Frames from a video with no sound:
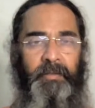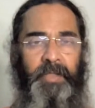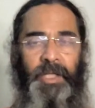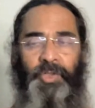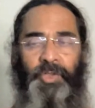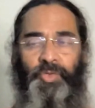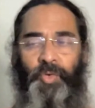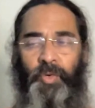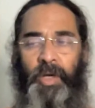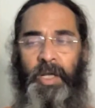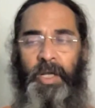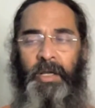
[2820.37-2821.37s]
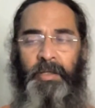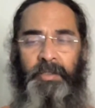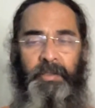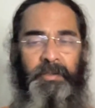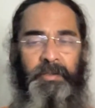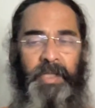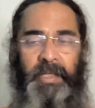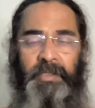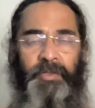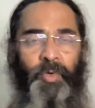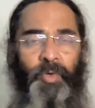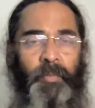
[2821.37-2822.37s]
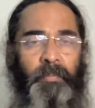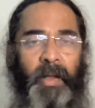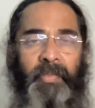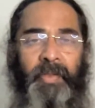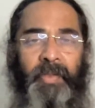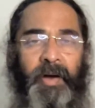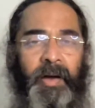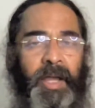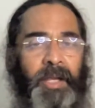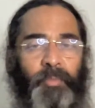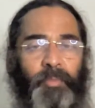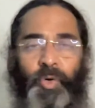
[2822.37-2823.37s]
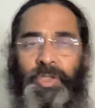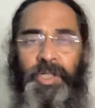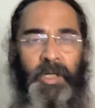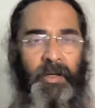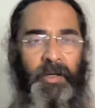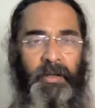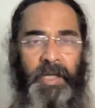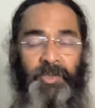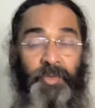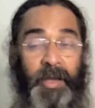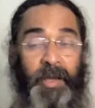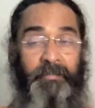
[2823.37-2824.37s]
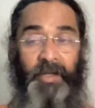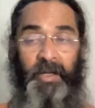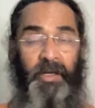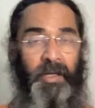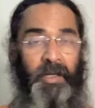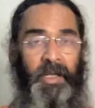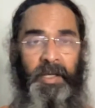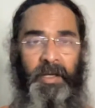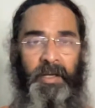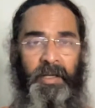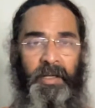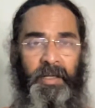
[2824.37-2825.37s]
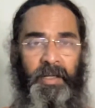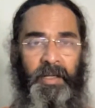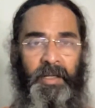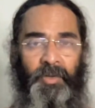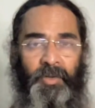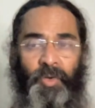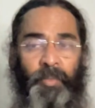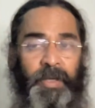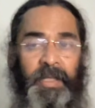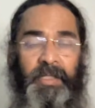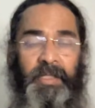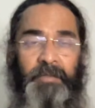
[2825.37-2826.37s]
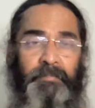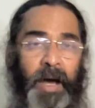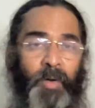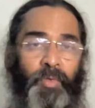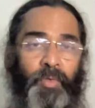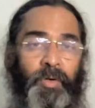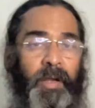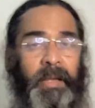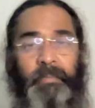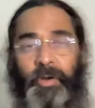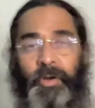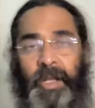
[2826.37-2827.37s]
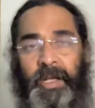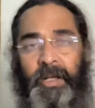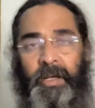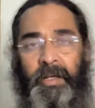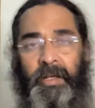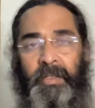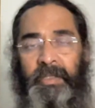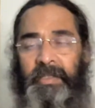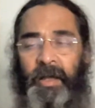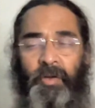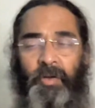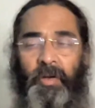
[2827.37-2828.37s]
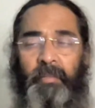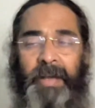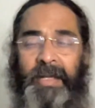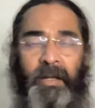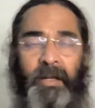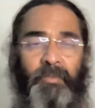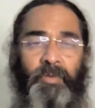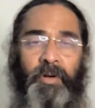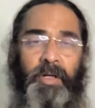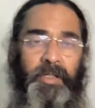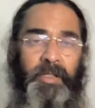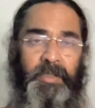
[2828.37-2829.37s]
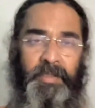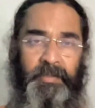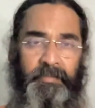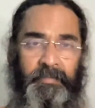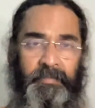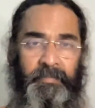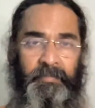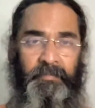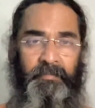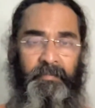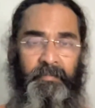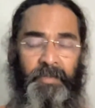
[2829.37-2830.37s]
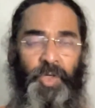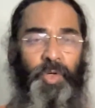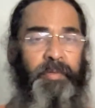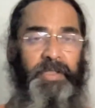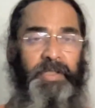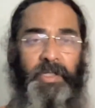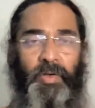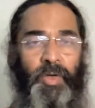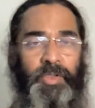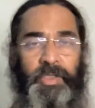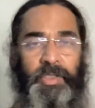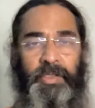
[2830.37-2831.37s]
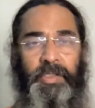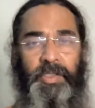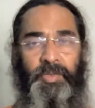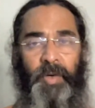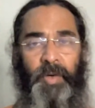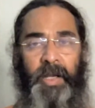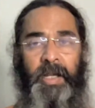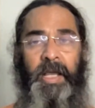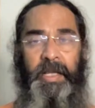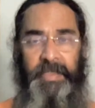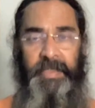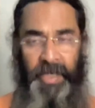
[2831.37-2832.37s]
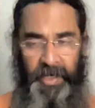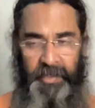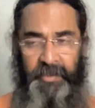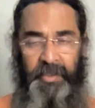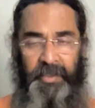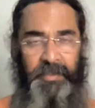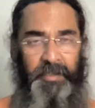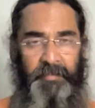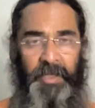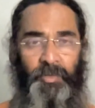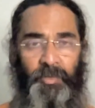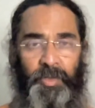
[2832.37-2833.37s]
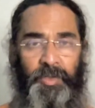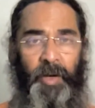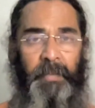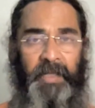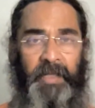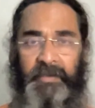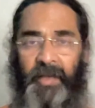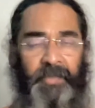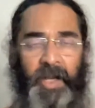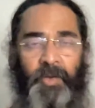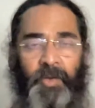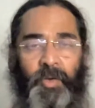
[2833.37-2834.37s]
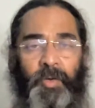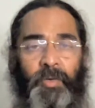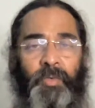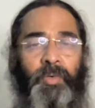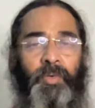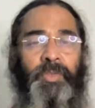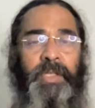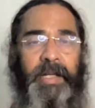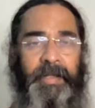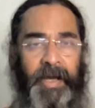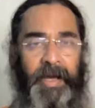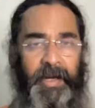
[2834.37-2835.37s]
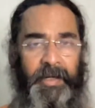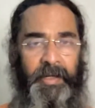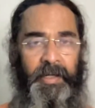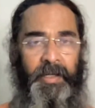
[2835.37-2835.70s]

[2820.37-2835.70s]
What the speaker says: There is no bandha and moksha, as we have done earlier. Nobody is bound or liberated. These are all mental words. Universal consciousness is one. Yeah, does it mean we'll stop our sadhana? No. Who said that?